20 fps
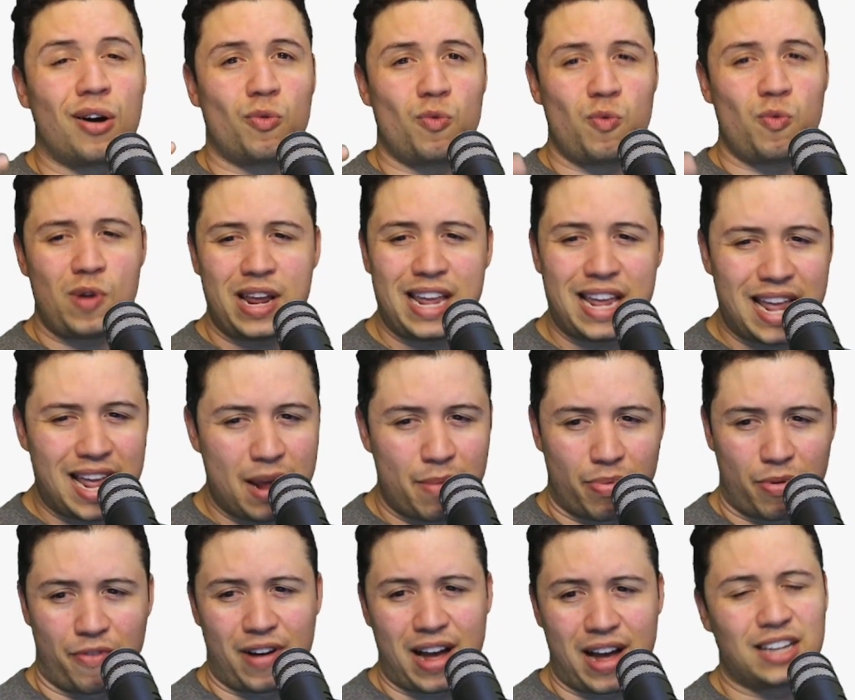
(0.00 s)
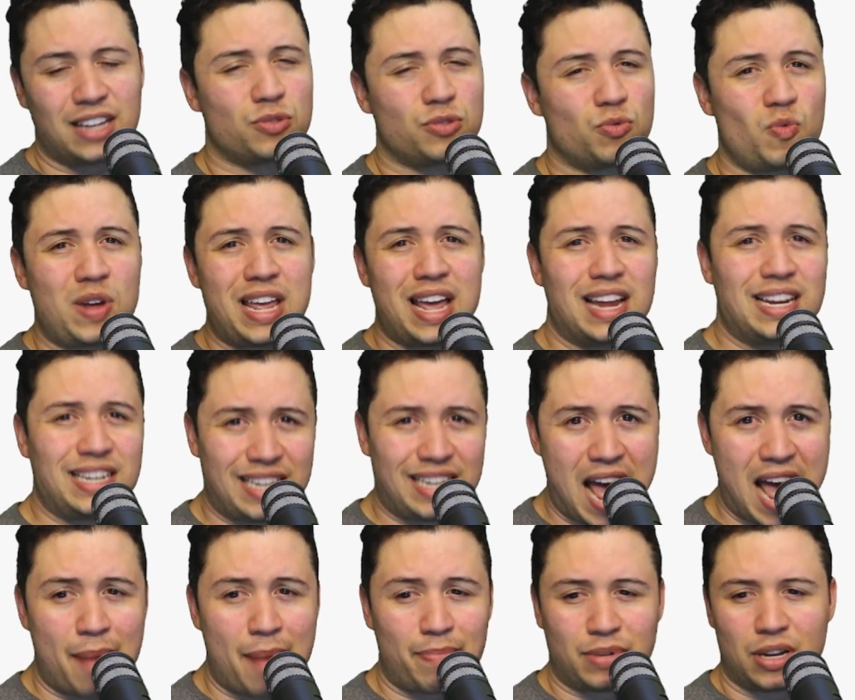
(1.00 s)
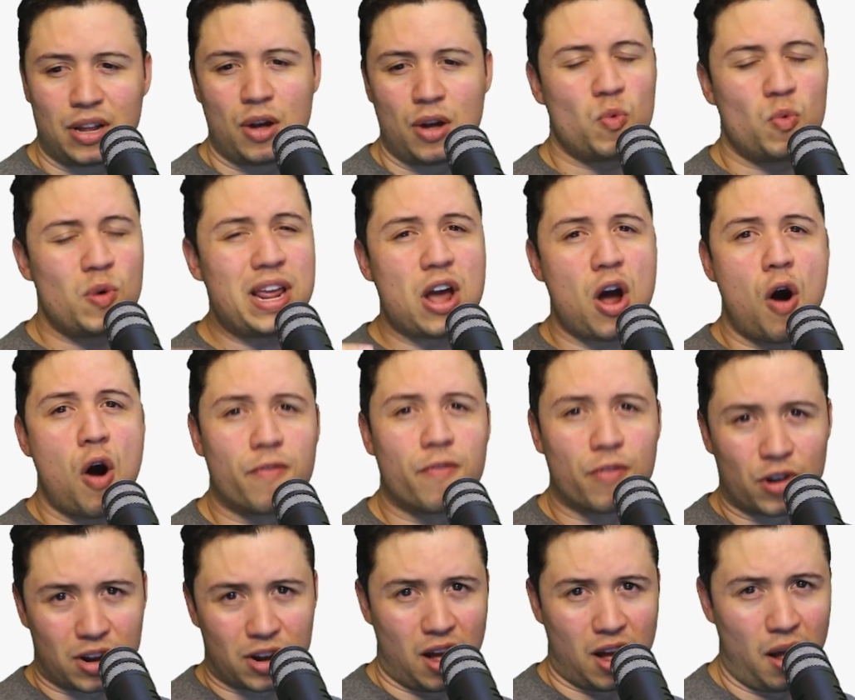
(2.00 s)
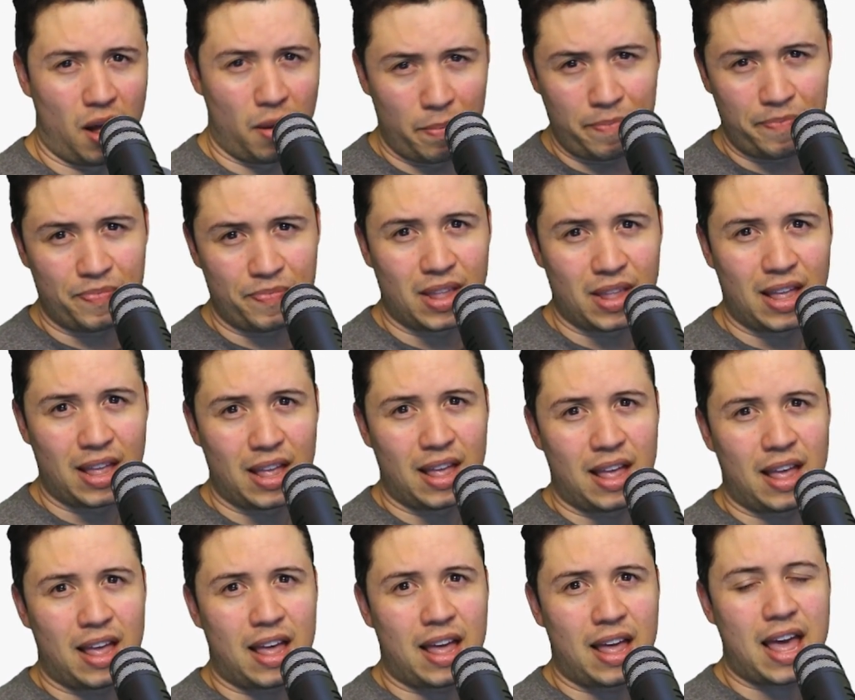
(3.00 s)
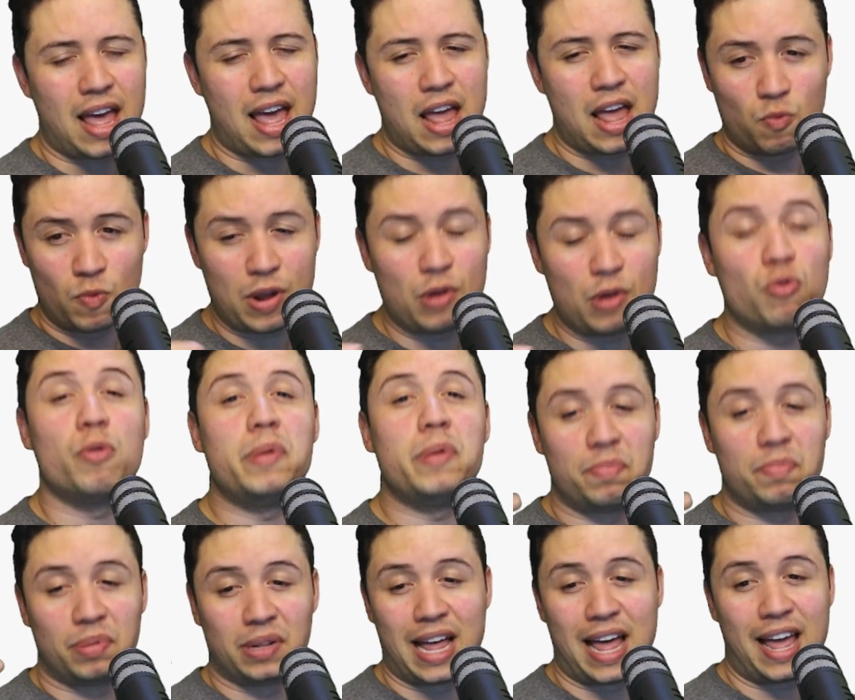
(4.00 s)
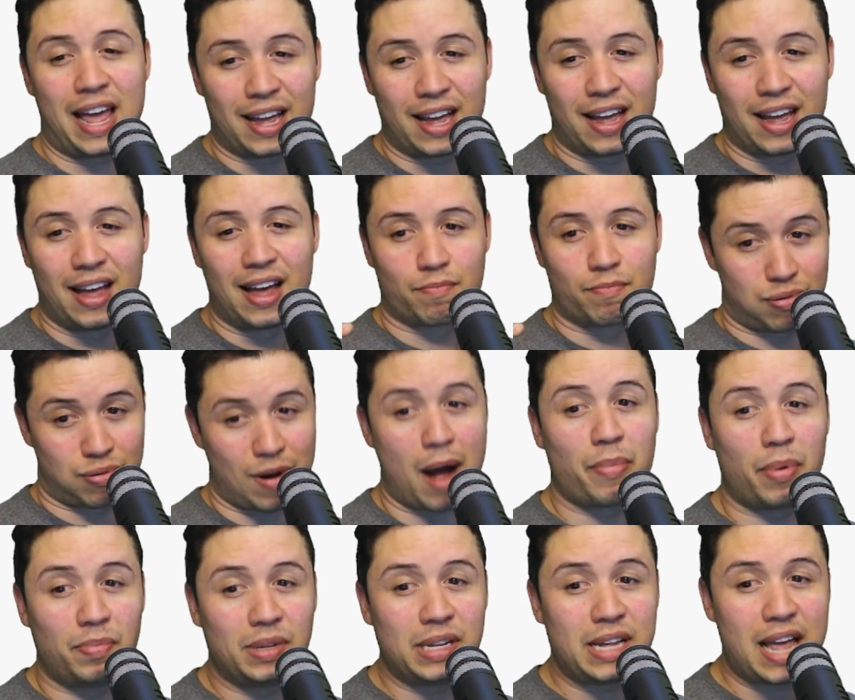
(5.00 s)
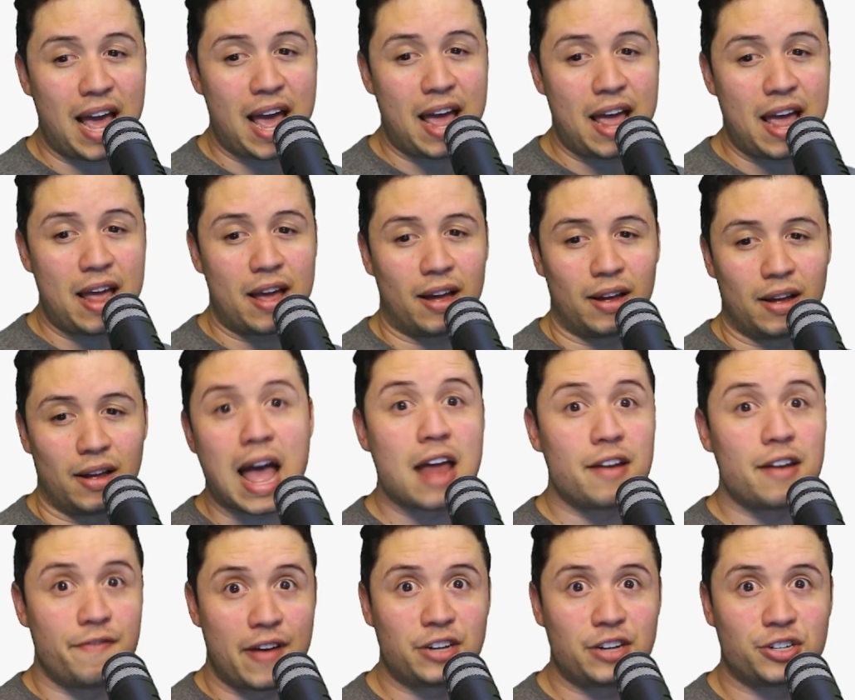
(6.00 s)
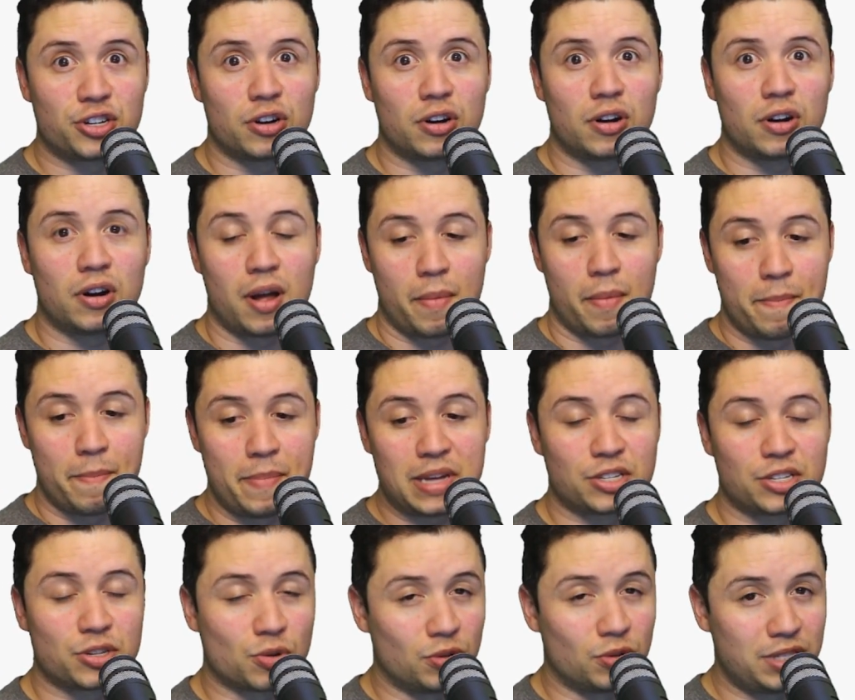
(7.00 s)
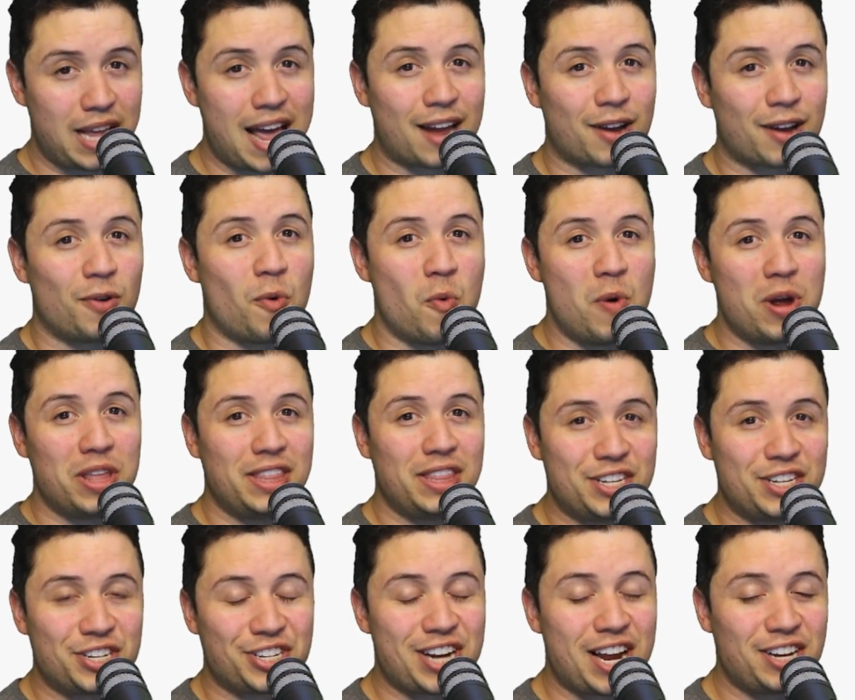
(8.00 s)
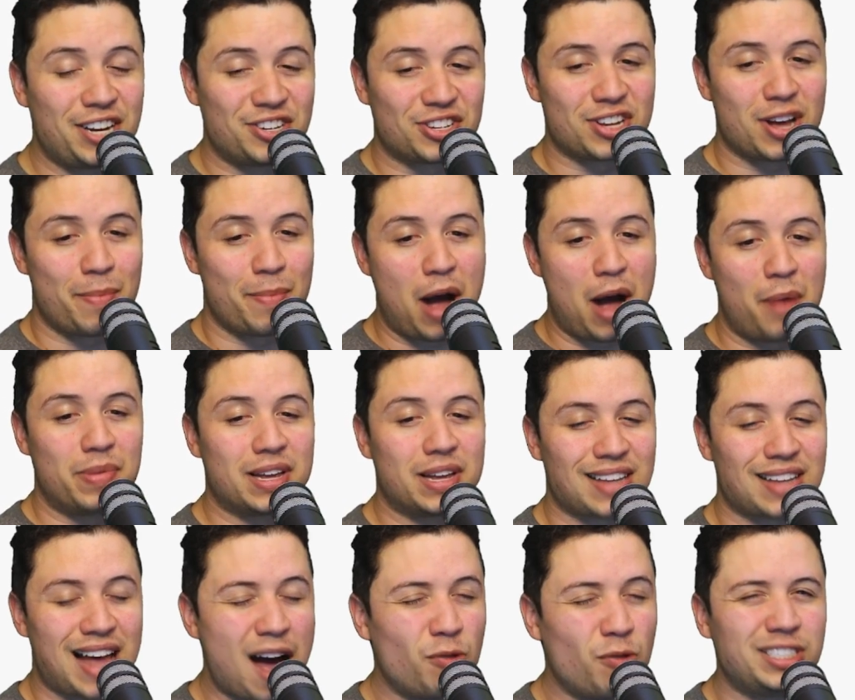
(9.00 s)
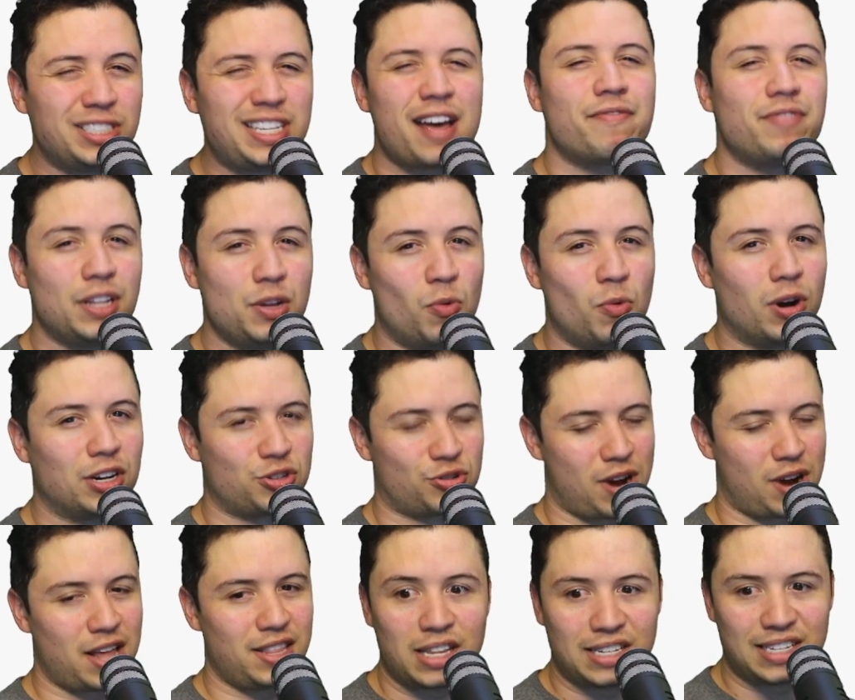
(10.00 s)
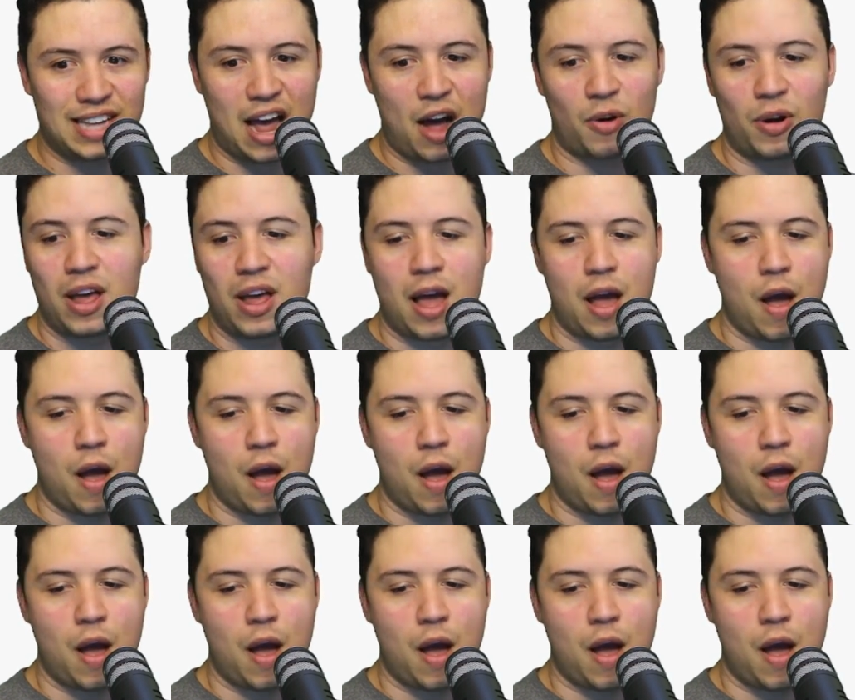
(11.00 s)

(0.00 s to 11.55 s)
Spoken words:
we improvise, we adapt, we overcome, and we will be playing probably a adventure mystical deck when these changes come out, because I will definitely want to try these out.